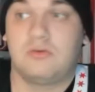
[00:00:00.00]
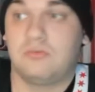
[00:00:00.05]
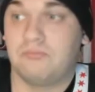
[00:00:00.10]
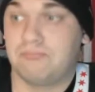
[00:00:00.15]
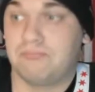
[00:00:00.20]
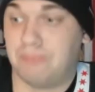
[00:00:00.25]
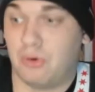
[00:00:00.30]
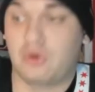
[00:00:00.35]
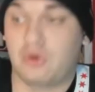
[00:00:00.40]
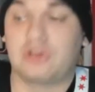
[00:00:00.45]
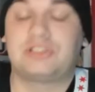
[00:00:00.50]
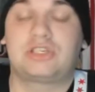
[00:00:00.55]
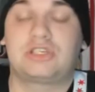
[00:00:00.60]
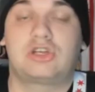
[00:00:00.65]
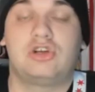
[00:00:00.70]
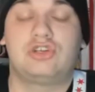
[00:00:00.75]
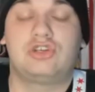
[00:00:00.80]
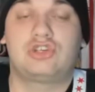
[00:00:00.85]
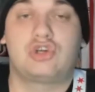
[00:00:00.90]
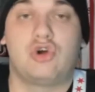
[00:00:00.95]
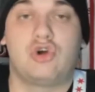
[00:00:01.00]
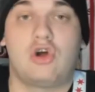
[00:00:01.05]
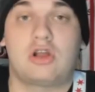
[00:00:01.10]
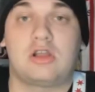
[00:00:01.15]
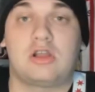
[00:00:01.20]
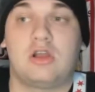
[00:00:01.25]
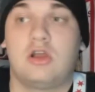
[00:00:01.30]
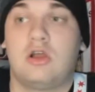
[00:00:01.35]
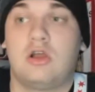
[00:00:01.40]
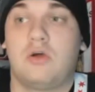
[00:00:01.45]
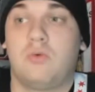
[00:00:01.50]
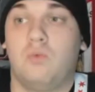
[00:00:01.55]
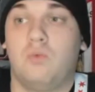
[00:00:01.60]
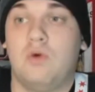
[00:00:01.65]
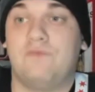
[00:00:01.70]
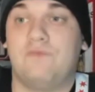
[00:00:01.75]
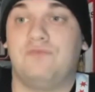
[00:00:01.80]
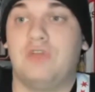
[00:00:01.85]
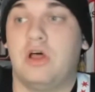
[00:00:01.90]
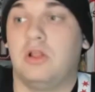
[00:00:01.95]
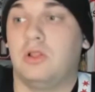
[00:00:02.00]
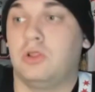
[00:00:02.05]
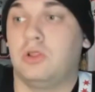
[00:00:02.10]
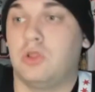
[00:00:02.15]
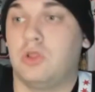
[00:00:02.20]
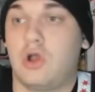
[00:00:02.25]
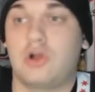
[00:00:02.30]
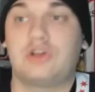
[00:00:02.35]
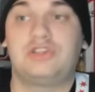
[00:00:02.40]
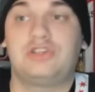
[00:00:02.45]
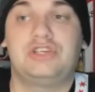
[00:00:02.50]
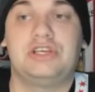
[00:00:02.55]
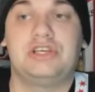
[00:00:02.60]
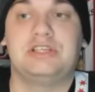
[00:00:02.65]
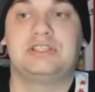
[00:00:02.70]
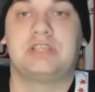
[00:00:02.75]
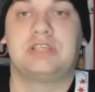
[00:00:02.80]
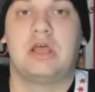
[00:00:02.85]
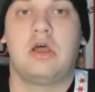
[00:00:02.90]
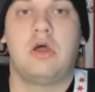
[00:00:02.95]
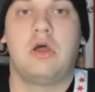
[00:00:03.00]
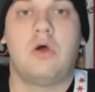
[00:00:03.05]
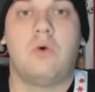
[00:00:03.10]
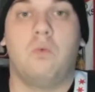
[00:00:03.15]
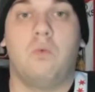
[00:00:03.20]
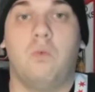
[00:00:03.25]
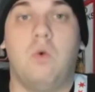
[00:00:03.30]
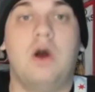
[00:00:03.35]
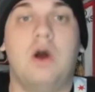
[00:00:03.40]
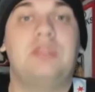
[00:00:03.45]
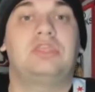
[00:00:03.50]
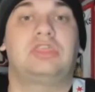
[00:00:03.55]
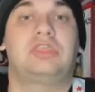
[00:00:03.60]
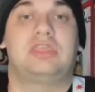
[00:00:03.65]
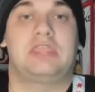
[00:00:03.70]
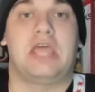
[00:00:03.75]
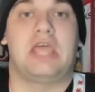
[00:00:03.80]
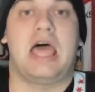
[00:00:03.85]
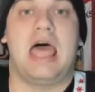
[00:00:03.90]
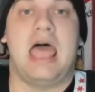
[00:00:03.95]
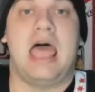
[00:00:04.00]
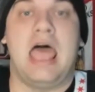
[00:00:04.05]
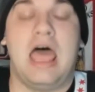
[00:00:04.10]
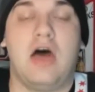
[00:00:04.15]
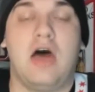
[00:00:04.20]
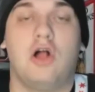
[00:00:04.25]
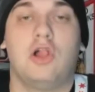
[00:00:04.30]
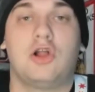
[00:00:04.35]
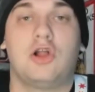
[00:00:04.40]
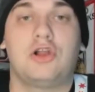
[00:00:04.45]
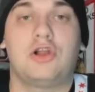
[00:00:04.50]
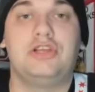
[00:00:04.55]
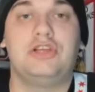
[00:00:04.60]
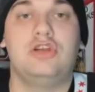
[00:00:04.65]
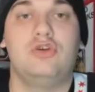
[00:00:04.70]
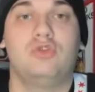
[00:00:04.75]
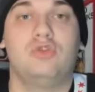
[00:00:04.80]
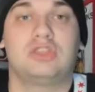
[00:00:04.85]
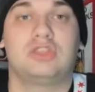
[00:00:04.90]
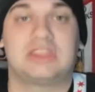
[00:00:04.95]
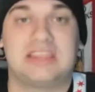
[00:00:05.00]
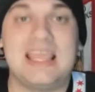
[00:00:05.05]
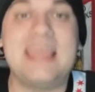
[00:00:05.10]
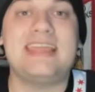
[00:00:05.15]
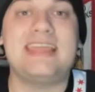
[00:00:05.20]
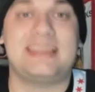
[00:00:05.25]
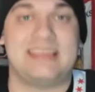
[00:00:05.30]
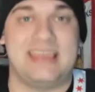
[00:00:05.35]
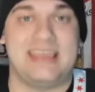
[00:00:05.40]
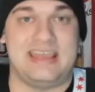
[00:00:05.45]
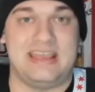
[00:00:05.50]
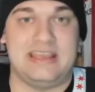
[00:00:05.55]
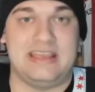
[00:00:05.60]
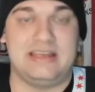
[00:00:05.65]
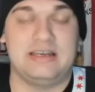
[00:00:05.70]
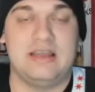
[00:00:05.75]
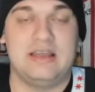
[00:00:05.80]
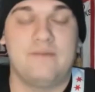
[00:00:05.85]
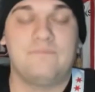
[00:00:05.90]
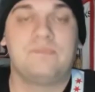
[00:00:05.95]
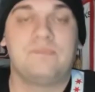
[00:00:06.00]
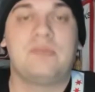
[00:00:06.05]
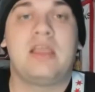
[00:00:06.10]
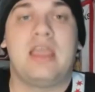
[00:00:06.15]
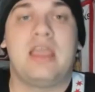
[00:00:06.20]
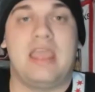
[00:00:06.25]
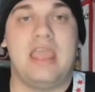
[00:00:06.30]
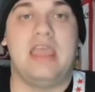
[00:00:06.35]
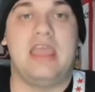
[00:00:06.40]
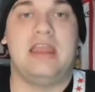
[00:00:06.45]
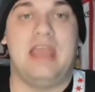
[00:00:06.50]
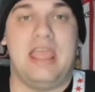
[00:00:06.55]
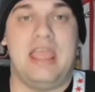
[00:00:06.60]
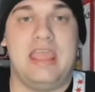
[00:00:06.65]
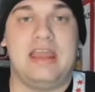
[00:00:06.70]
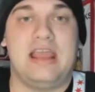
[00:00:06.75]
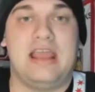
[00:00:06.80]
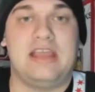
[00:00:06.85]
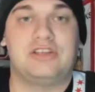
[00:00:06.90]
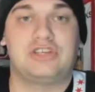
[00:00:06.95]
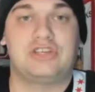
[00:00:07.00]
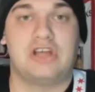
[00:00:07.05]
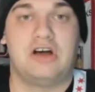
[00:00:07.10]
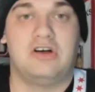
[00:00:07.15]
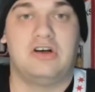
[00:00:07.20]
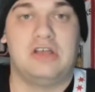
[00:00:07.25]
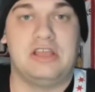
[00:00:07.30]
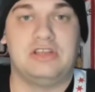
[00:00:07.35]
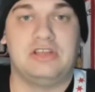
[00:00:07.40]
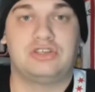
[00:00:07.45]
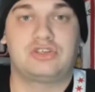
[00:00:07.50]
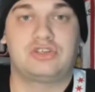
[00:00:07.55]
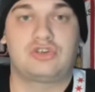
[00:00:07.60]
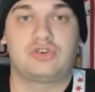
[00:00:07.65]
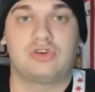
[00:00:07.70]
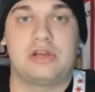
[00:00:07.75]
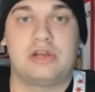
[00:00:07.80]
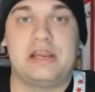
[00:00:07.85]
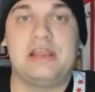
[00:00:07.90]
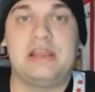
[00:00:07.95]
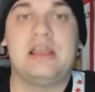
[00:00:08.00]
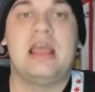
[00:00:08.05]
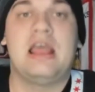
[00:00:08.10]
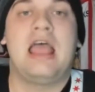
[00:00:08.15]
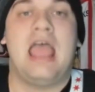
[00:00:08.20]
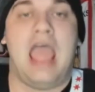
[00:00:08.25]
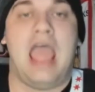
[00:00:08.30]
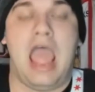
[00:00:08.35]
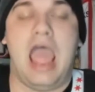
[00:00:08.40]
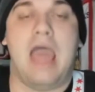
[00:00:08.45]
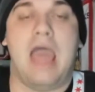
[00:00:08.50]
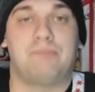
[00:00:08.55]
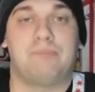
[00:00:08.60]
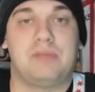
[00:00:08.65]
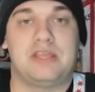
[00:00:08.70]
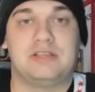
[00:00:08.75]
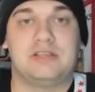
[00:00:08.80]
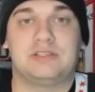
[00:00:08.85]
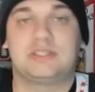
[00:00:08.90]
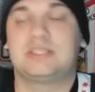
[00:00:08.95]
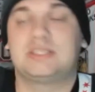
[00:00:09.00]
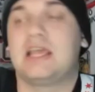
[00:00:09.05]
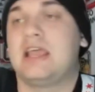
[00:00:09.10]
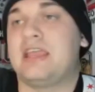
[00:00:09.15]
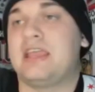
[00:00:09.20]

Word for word: Boris Katchouk with the largest what the hell are you thinking in NHL history happens.